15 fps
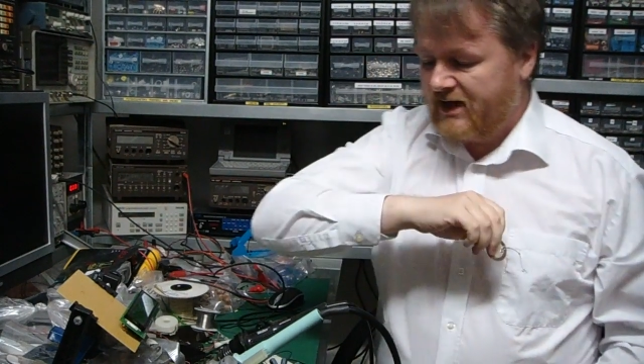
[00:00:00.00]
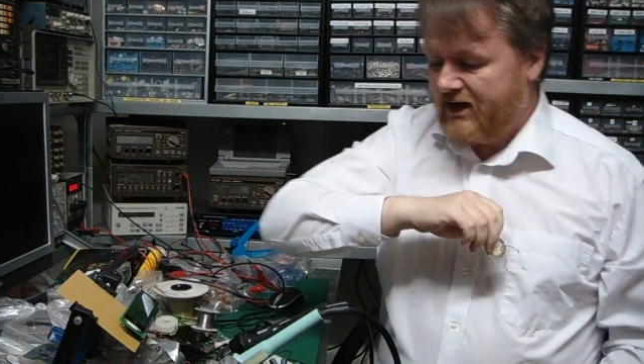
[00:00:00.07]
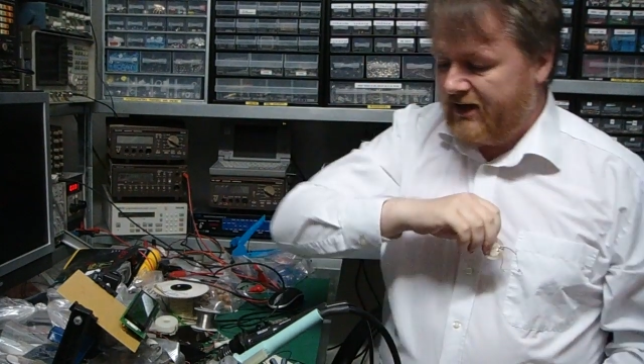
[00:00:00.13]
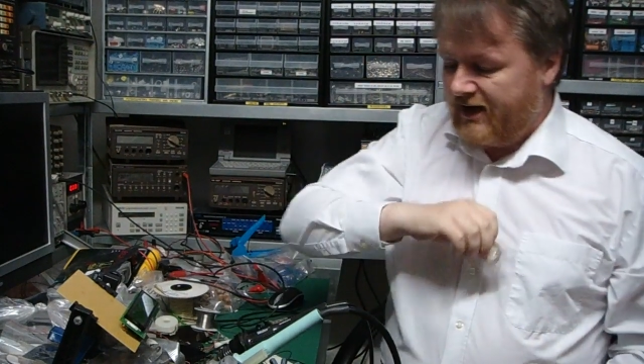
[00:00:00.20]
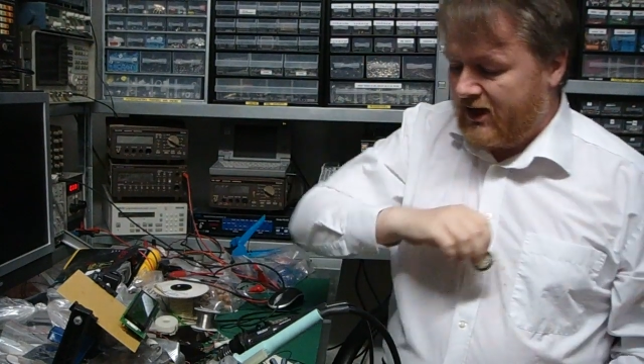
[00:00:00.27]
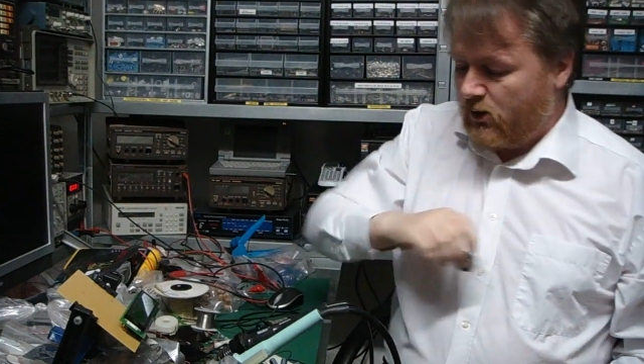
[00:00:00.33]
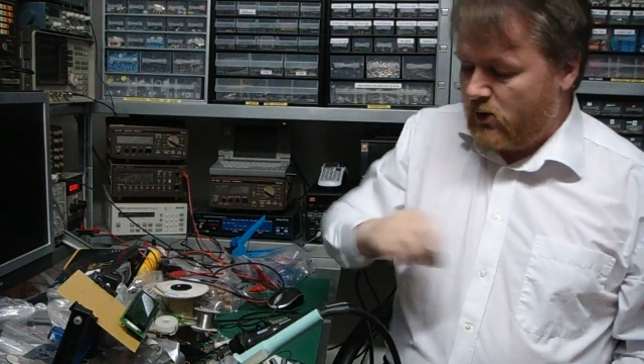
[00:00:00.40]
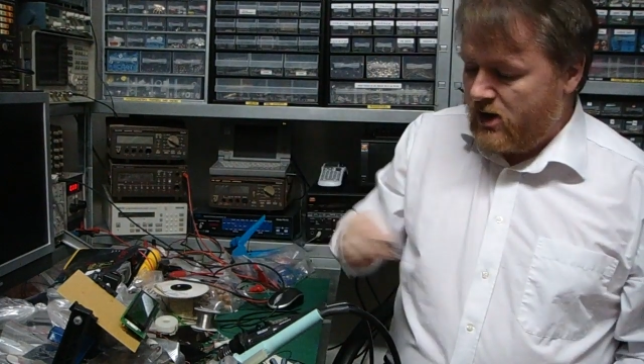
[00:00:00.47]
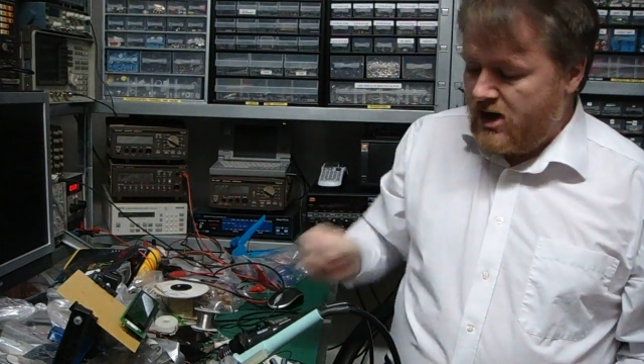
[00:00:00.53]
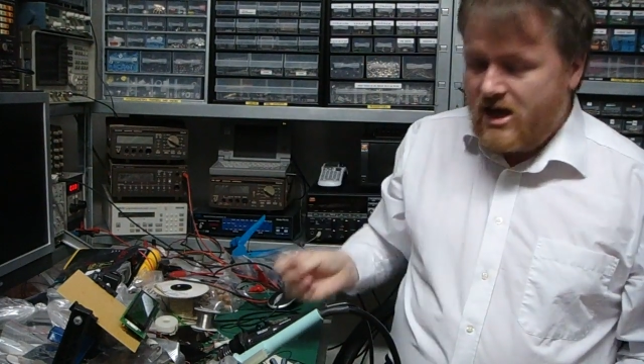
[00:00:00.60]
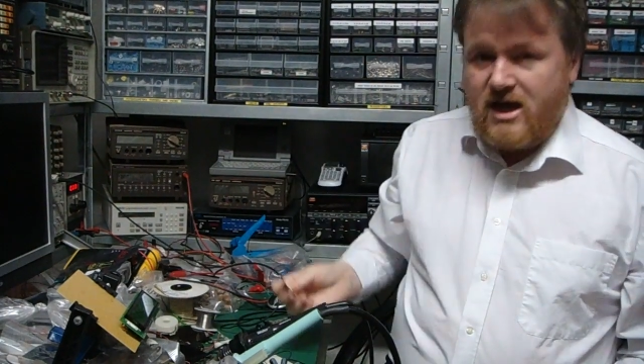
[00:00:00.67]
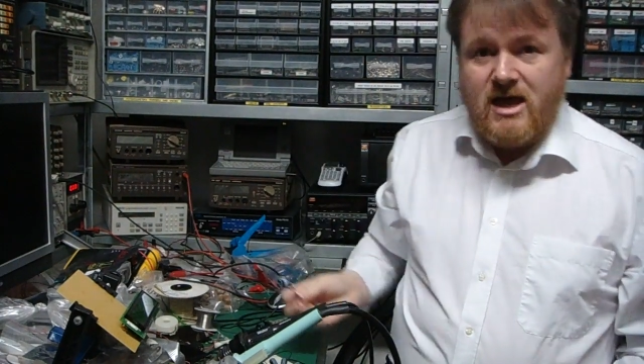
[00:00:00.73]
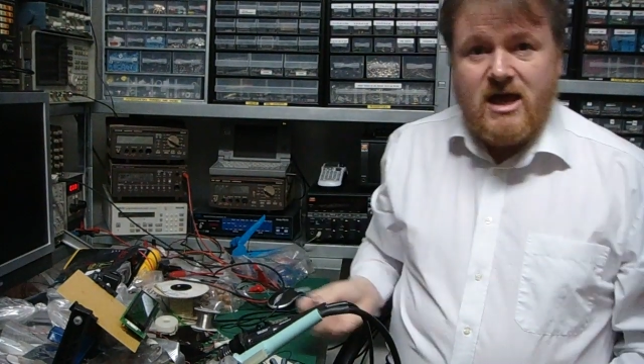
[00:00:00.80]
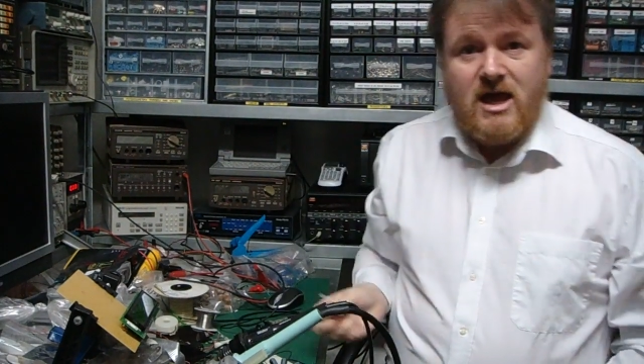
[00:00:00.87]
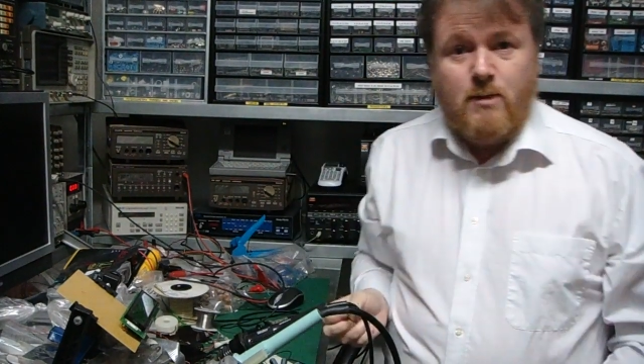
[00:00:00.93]
Now
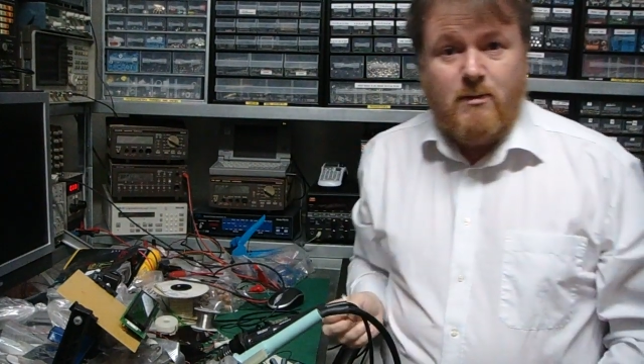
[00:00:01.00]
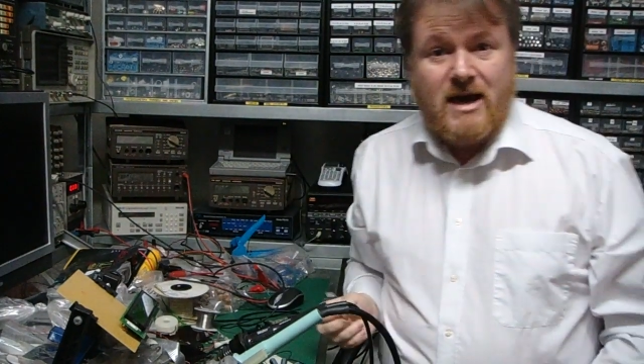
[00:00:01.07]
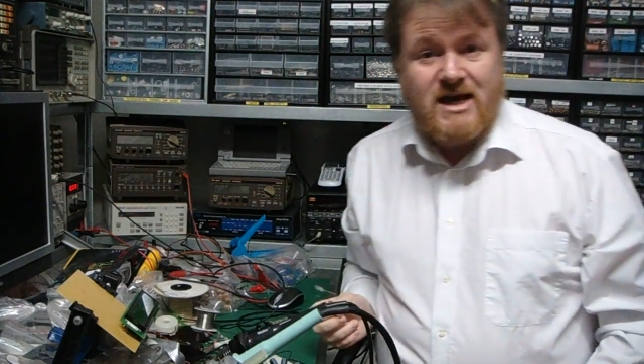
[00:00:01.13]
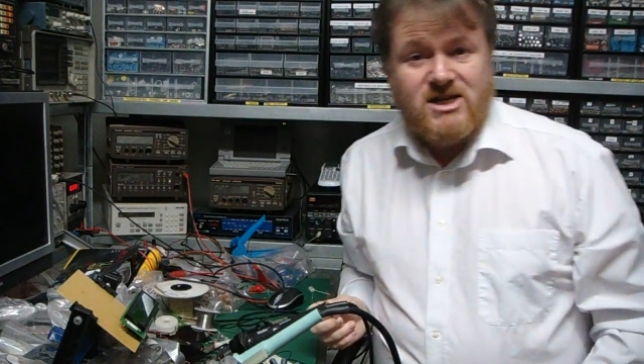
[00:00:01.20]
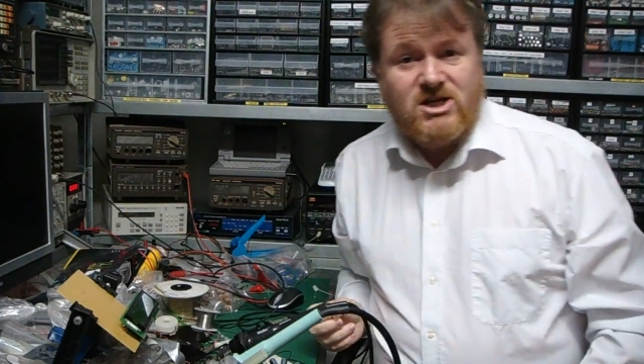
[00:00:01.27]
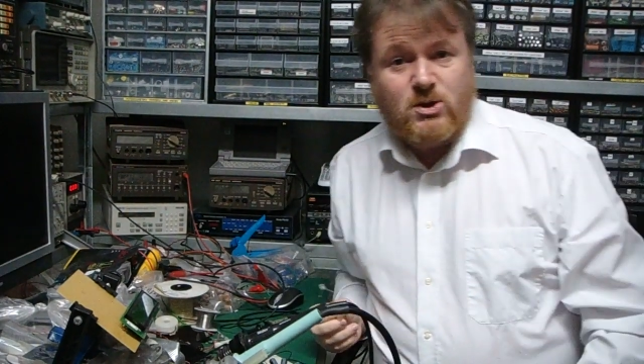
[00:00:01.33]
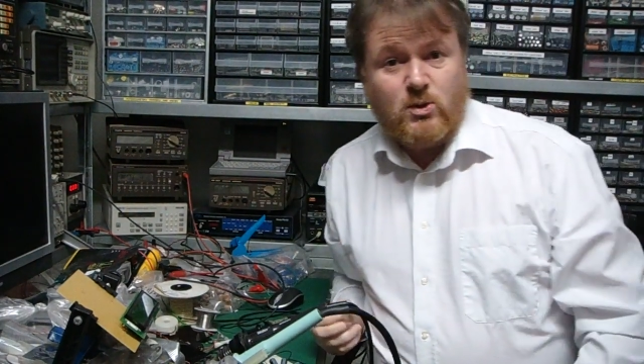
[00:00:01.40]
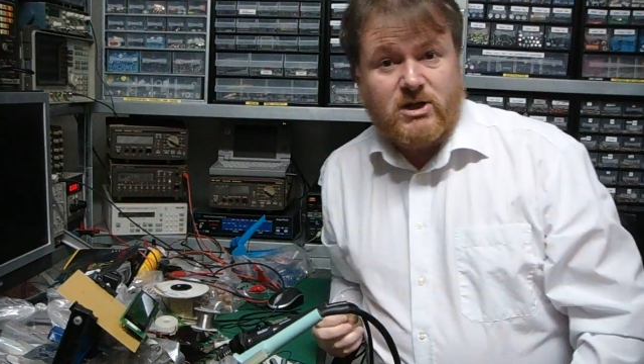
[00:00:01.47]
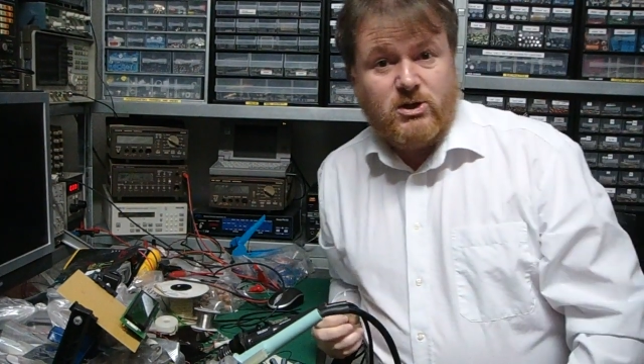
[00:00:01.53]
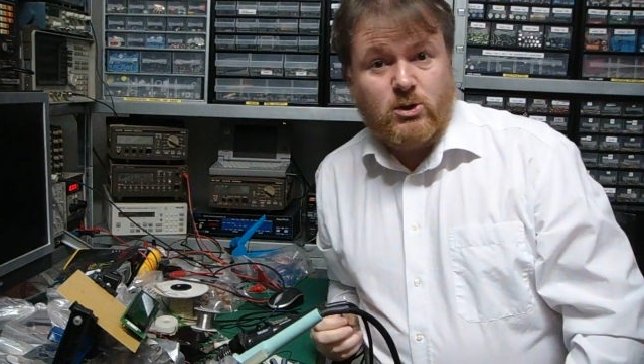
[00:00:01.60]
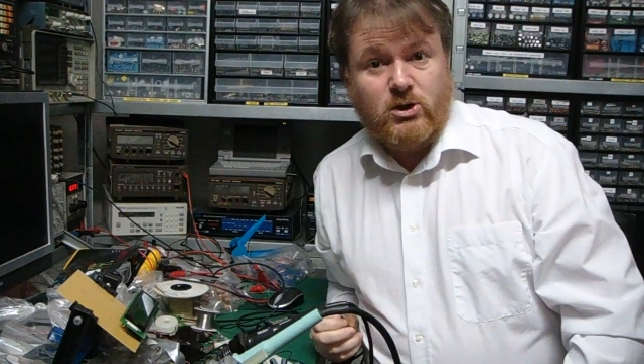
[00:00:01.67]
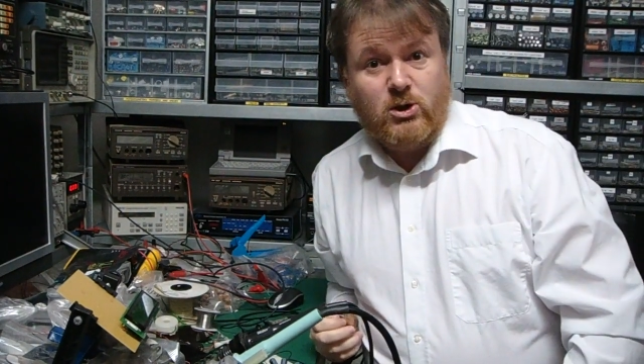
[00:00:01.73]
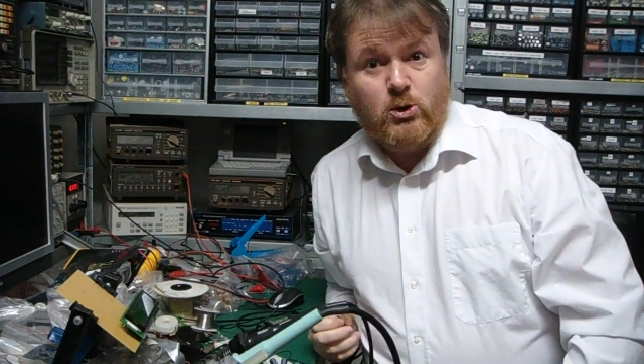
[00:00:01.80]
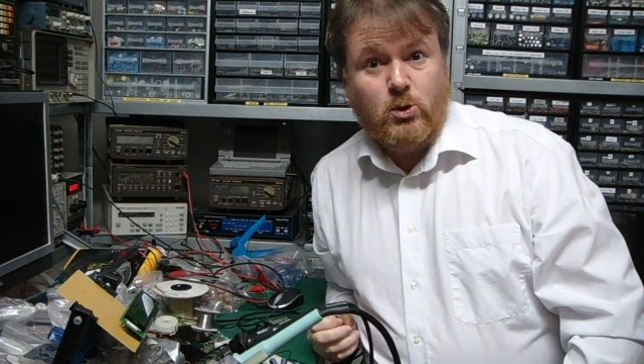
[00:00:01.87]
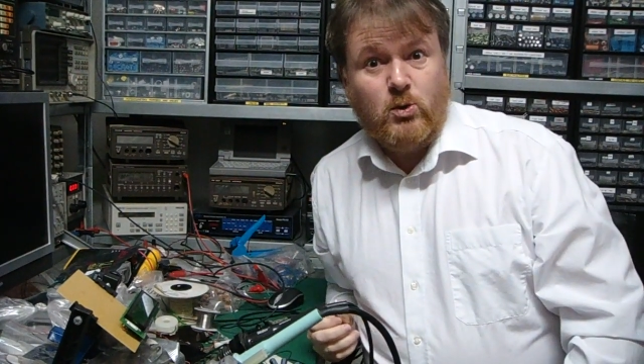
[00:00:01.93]
imagine what you
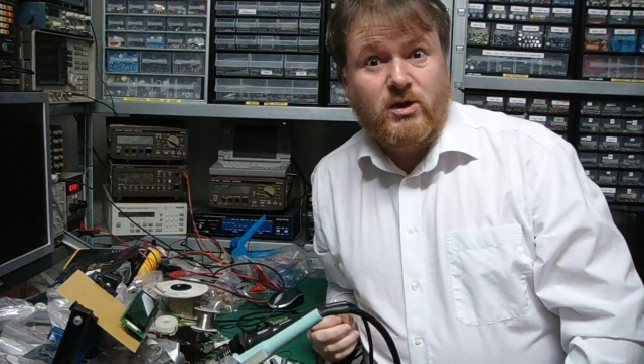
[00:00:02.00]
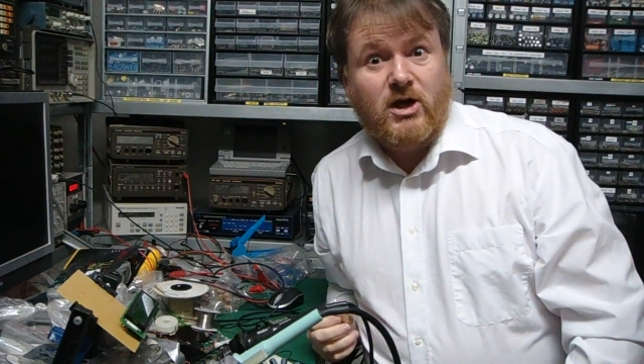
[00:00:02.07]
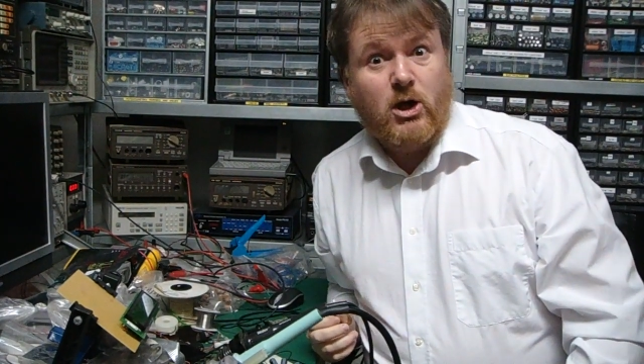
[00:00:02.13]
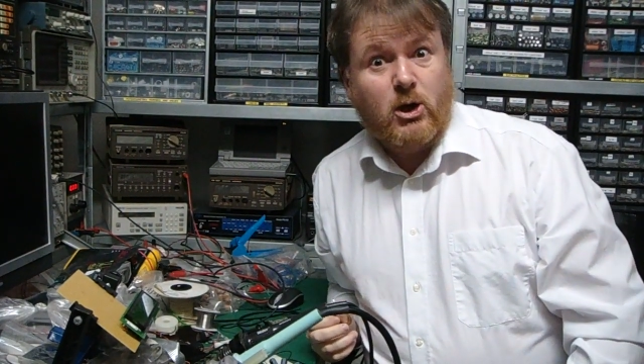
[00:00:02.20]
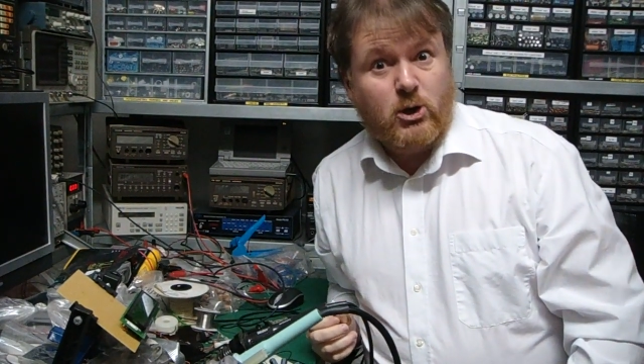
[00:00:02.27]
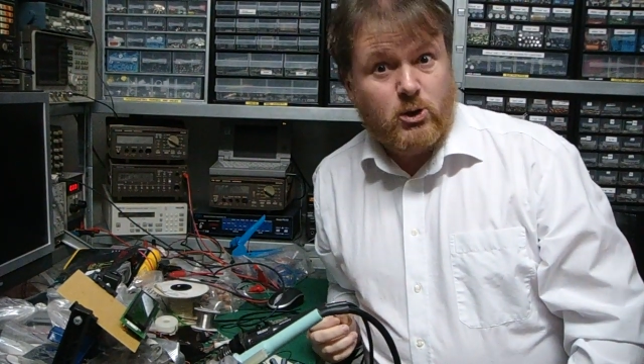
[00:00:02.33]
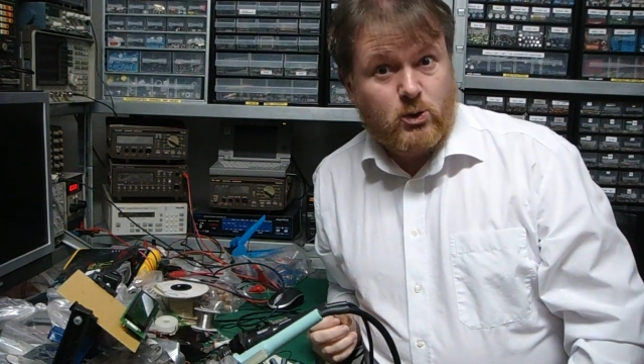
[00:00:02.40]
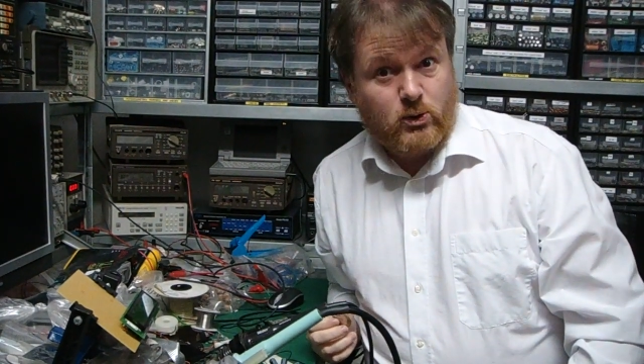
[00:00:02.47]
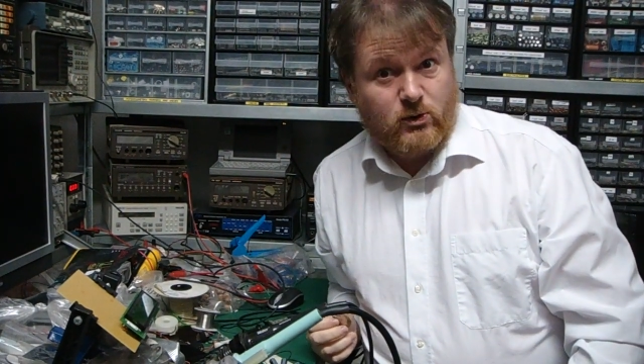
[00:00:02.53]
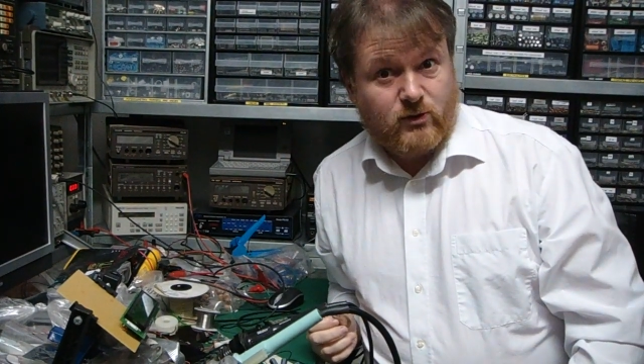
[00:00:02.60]
can do with 100